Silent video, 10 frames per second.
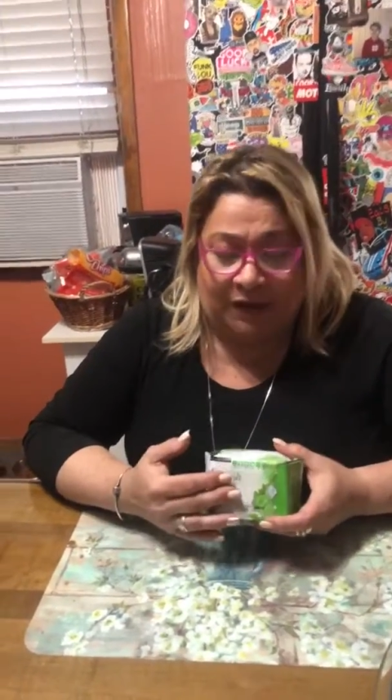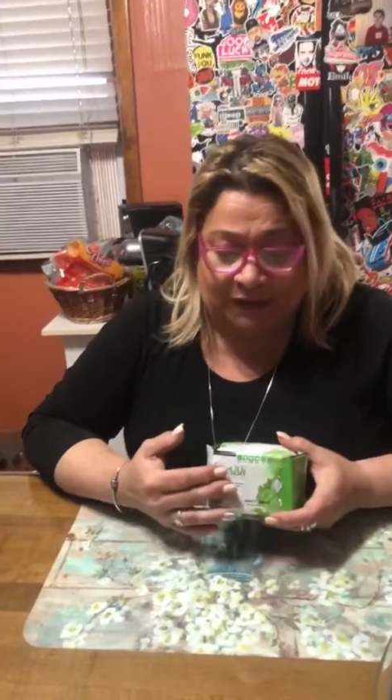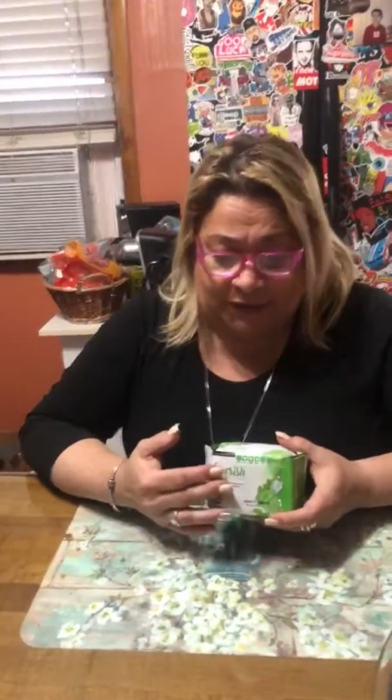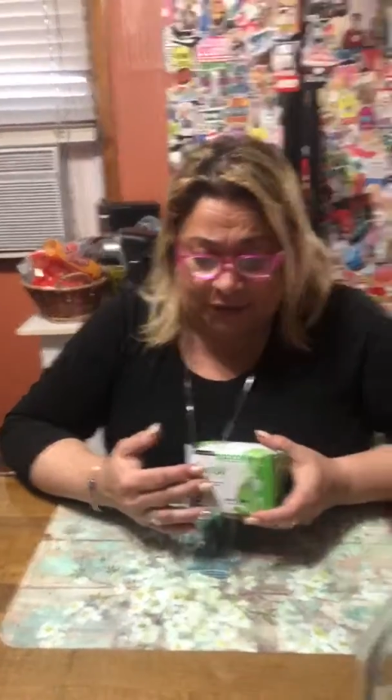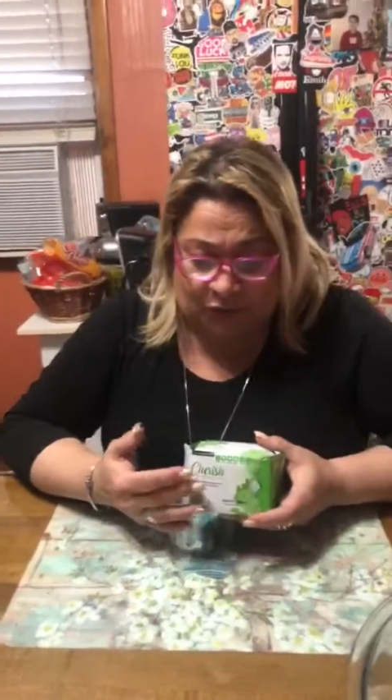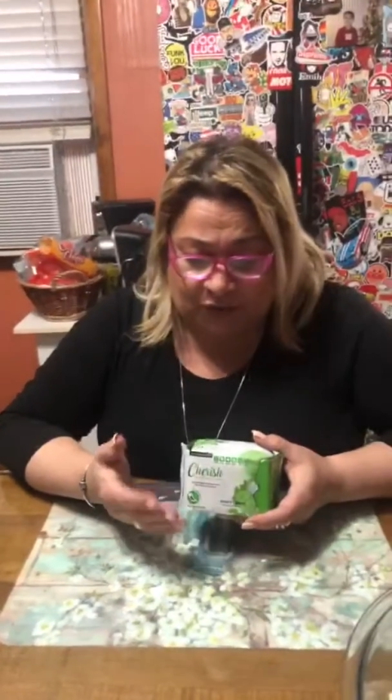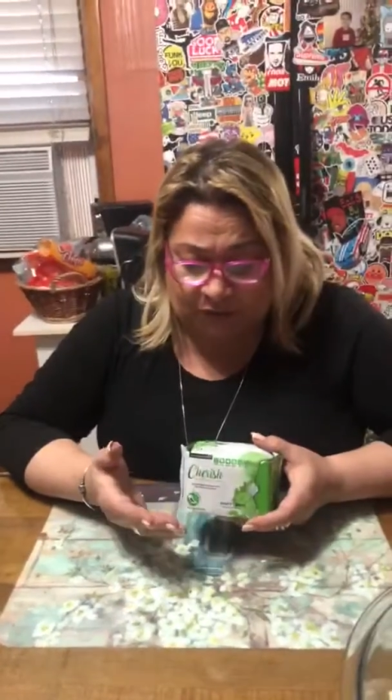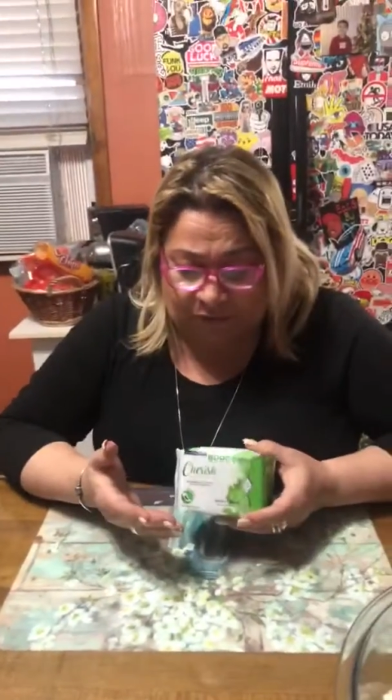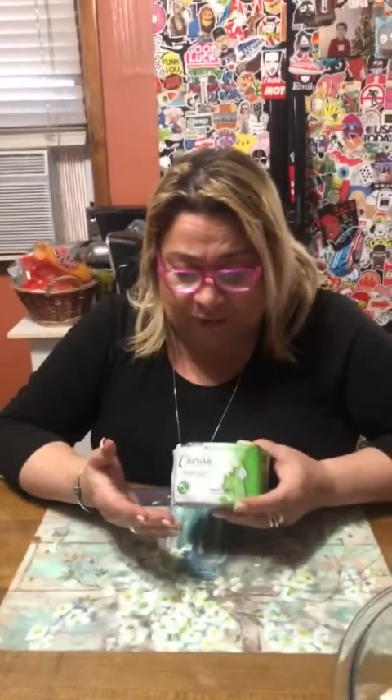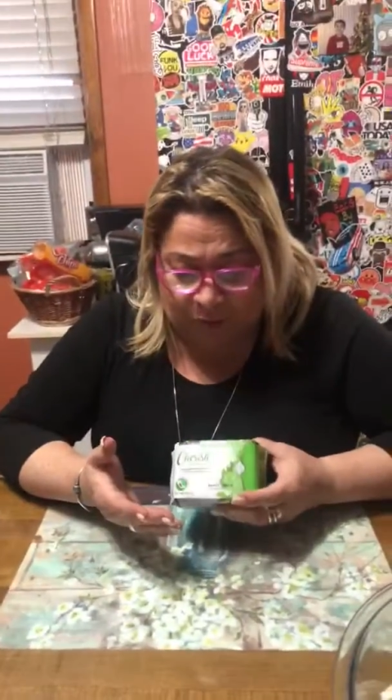until
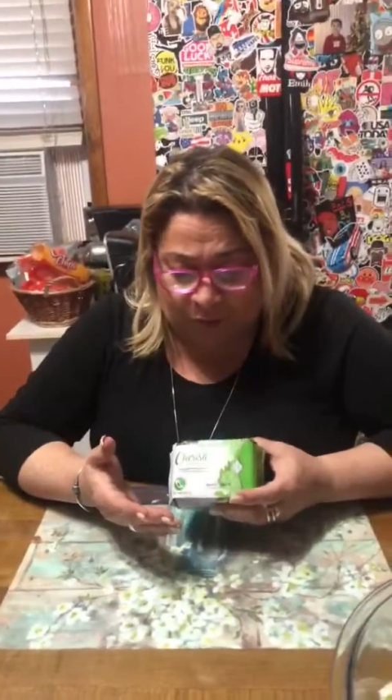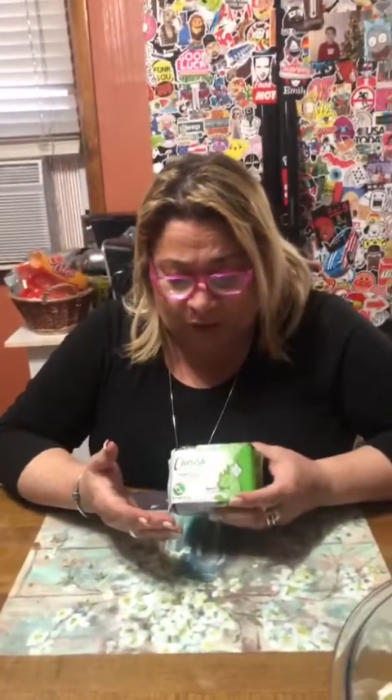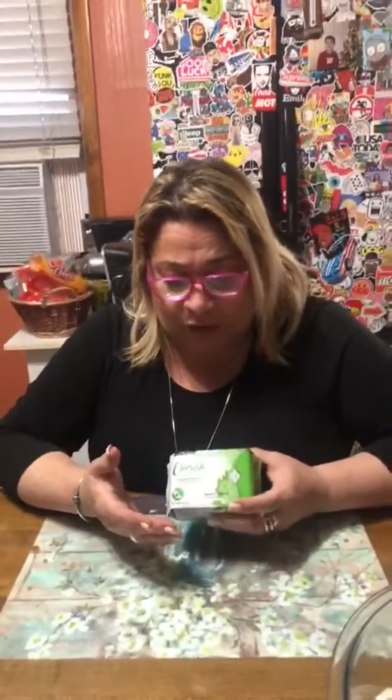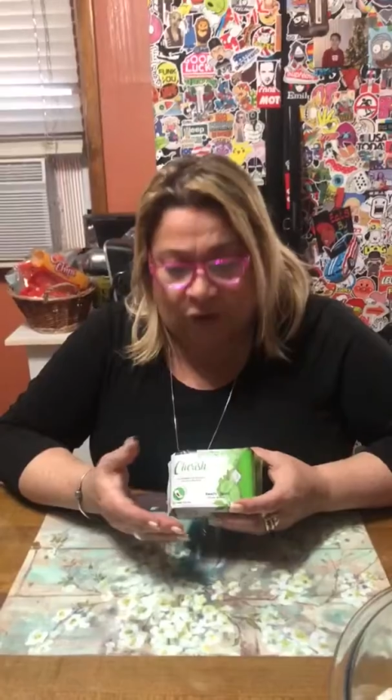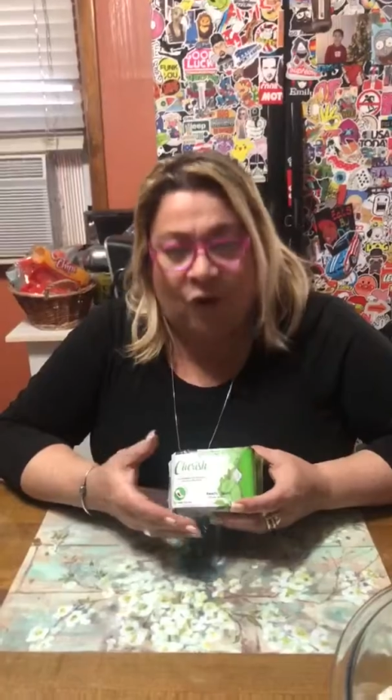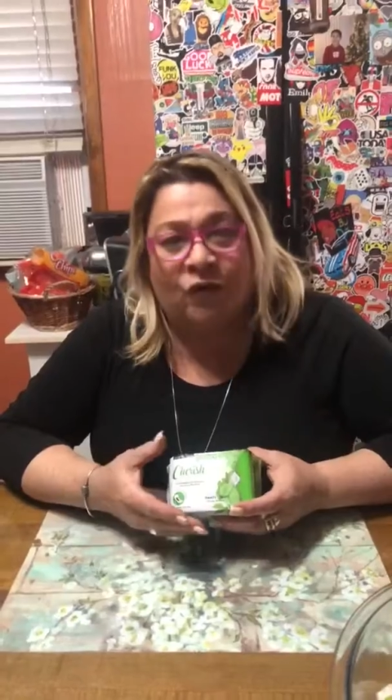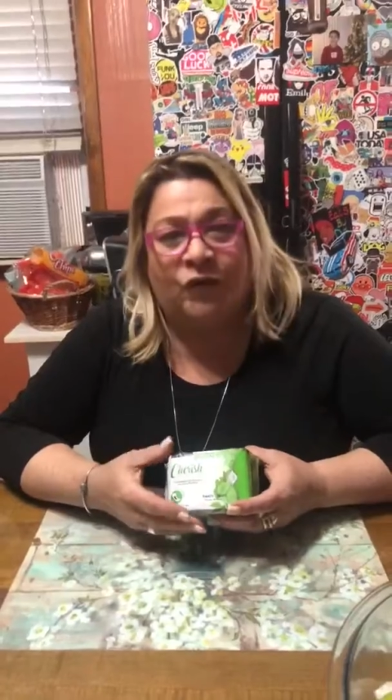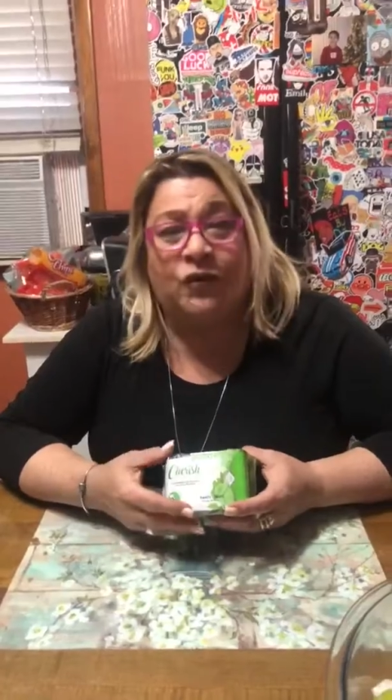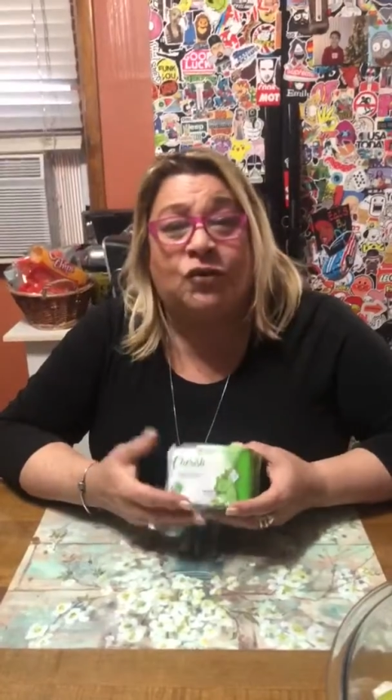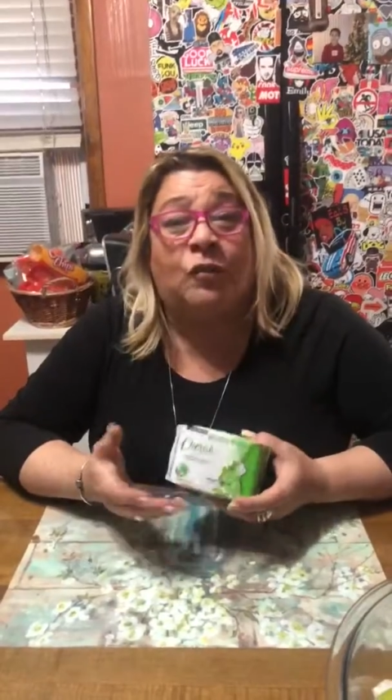Tiffany brought it
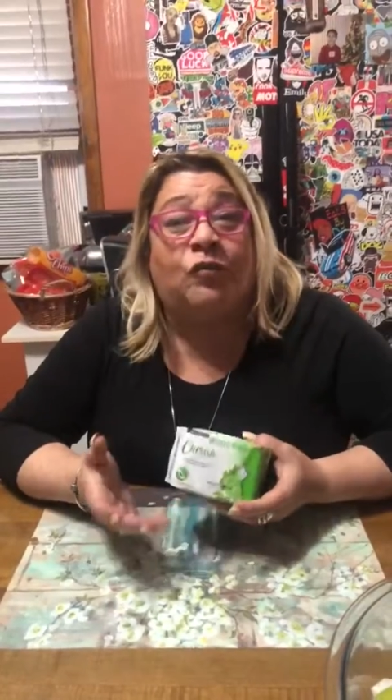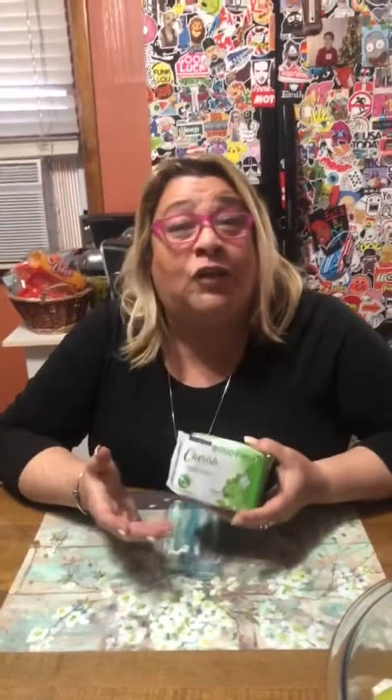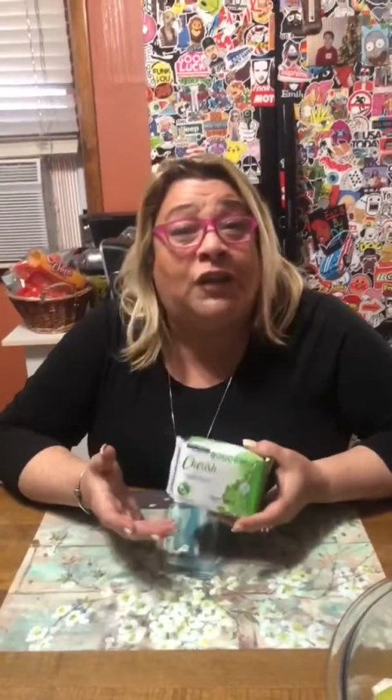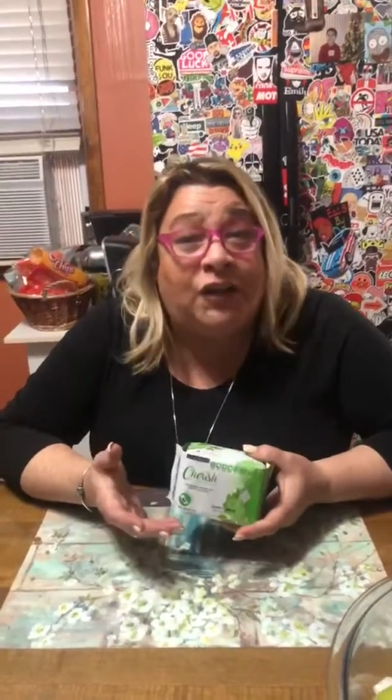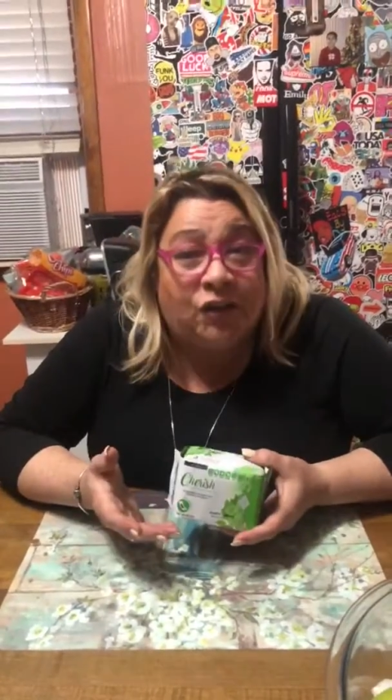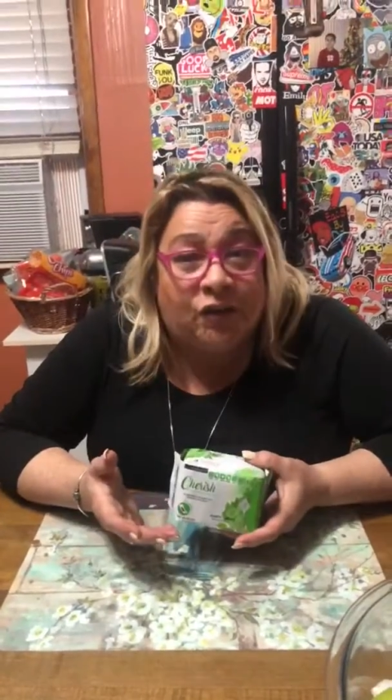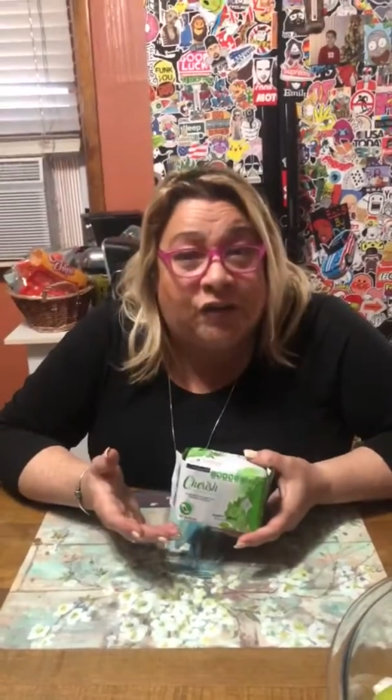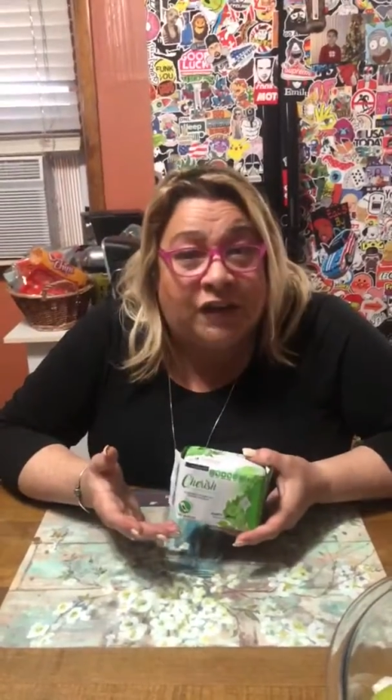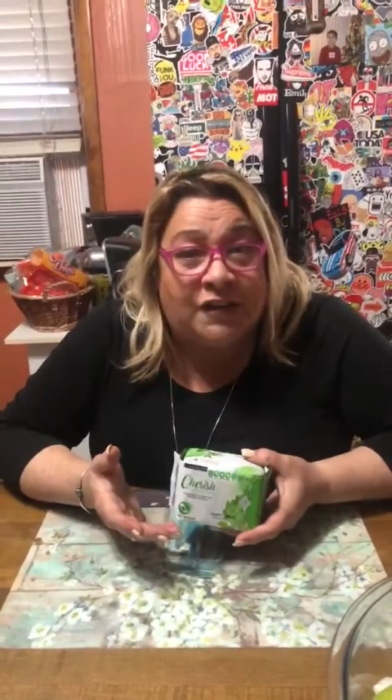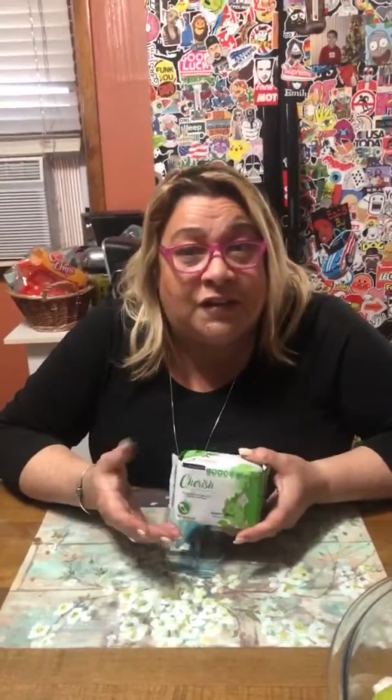over, so I'm really
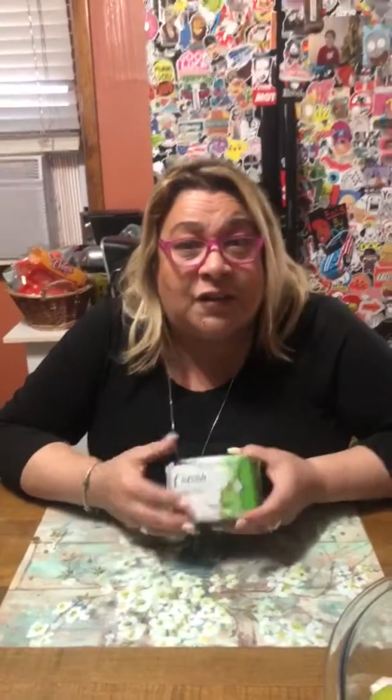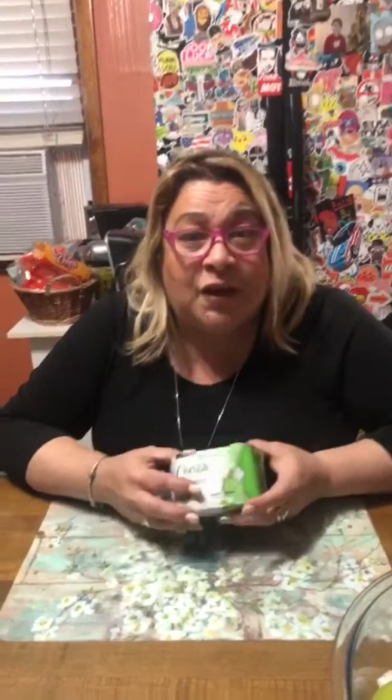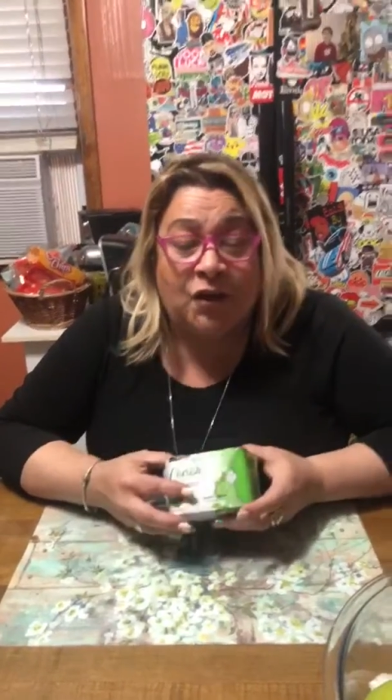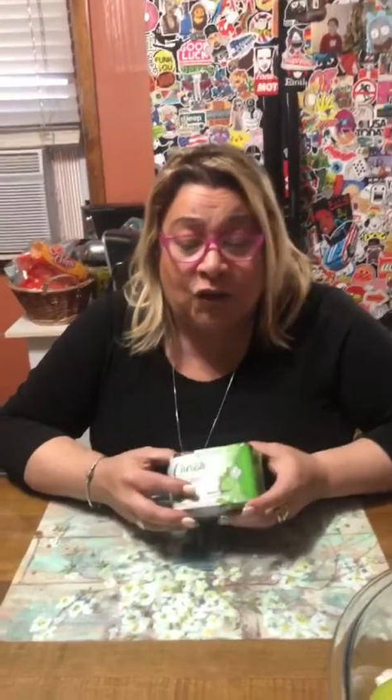curious.